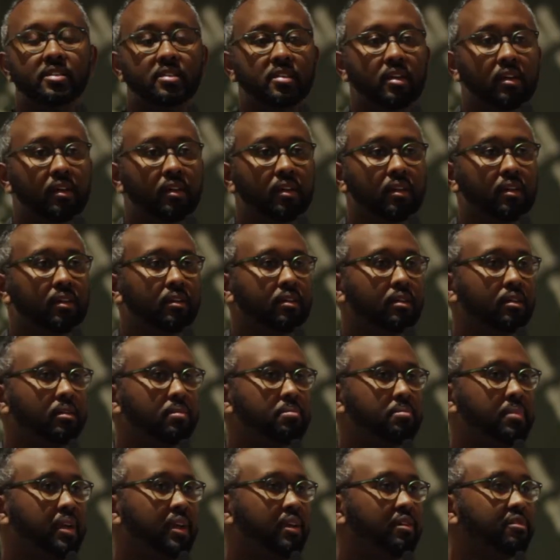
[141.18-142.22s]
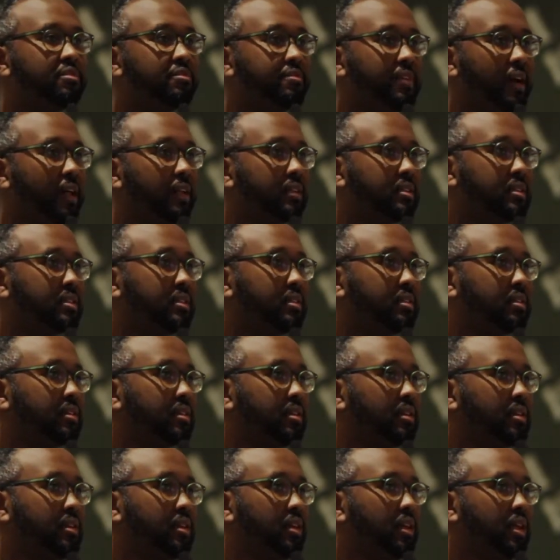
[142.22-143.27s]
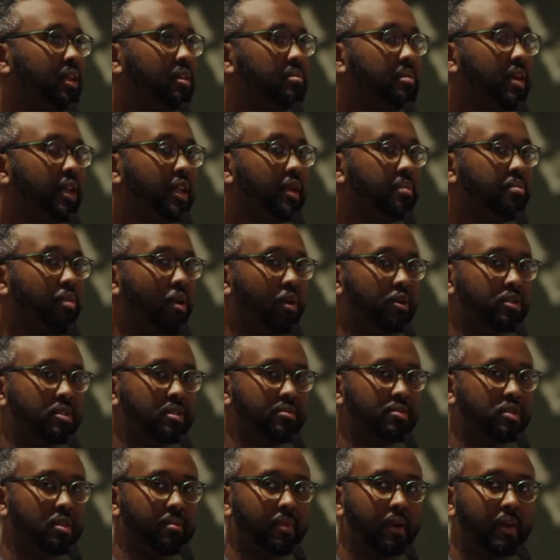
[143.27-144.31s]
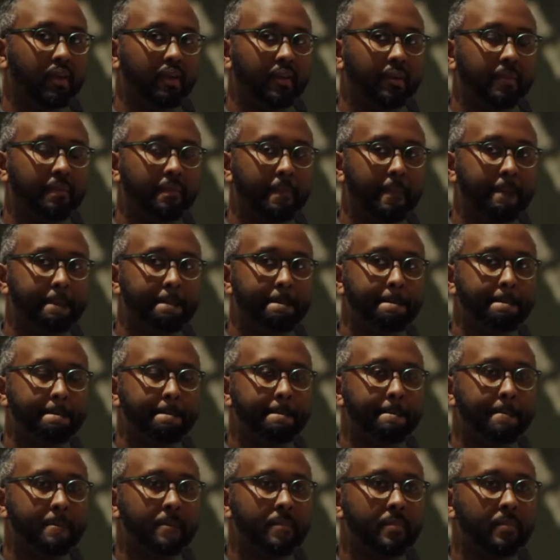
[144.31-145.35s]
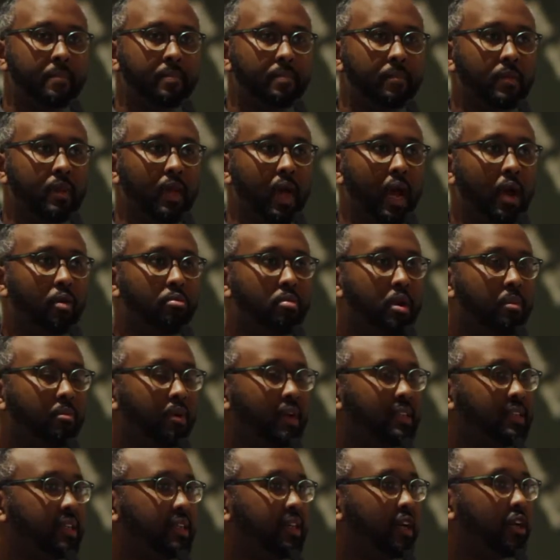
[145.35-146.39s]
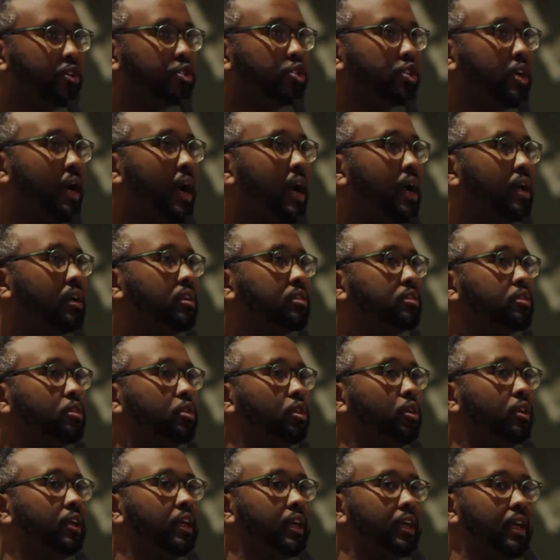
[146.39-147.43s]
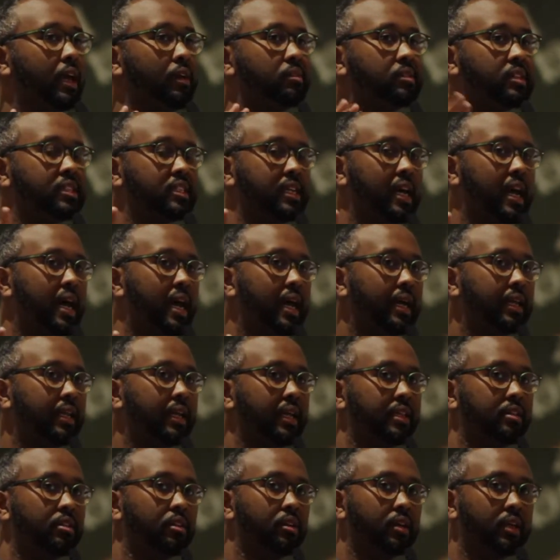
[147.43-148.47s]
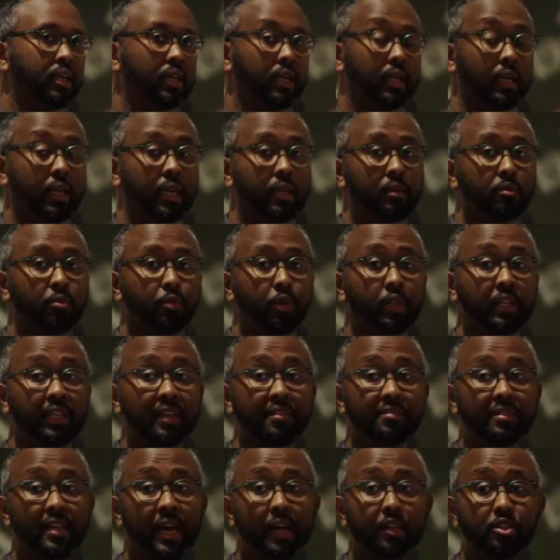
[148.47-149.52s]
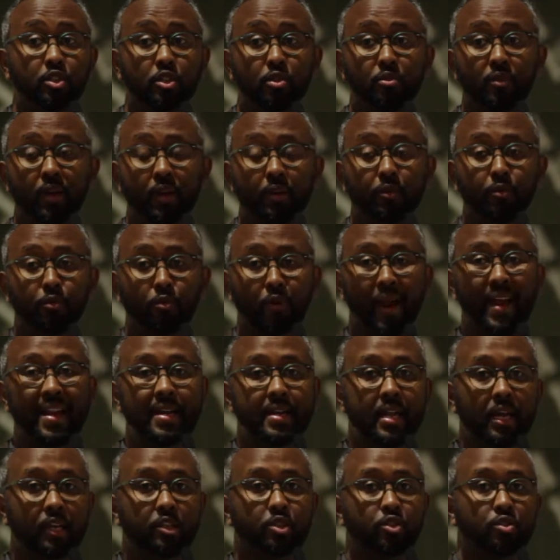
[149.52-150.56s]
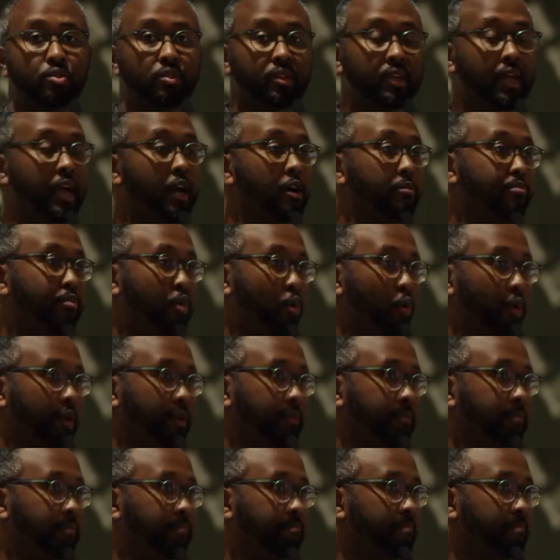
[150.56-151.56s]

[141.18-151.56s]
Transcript: still being felt in many parts of Somalia. I remember as a young child looking outside and we lived actually right next to the airport.